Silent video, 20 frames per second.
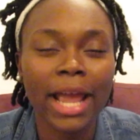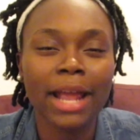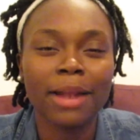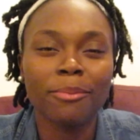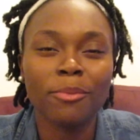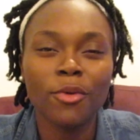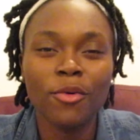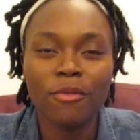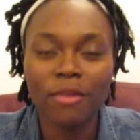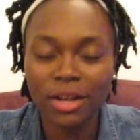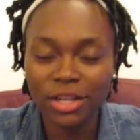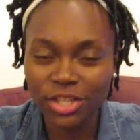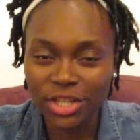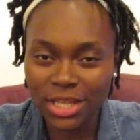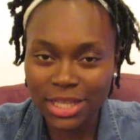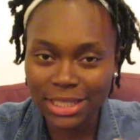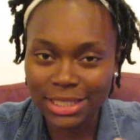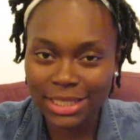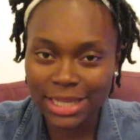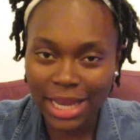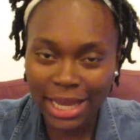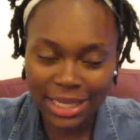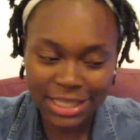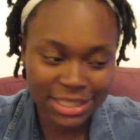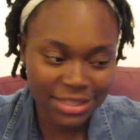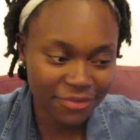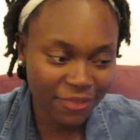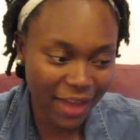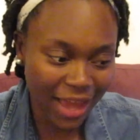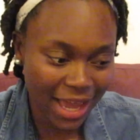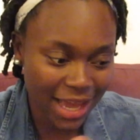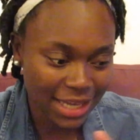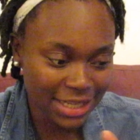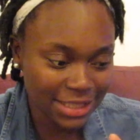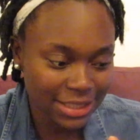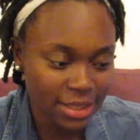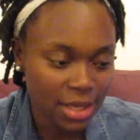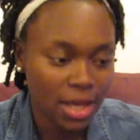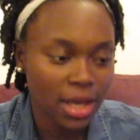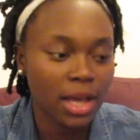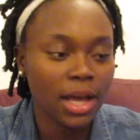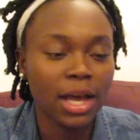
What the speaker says: can move on to this next phase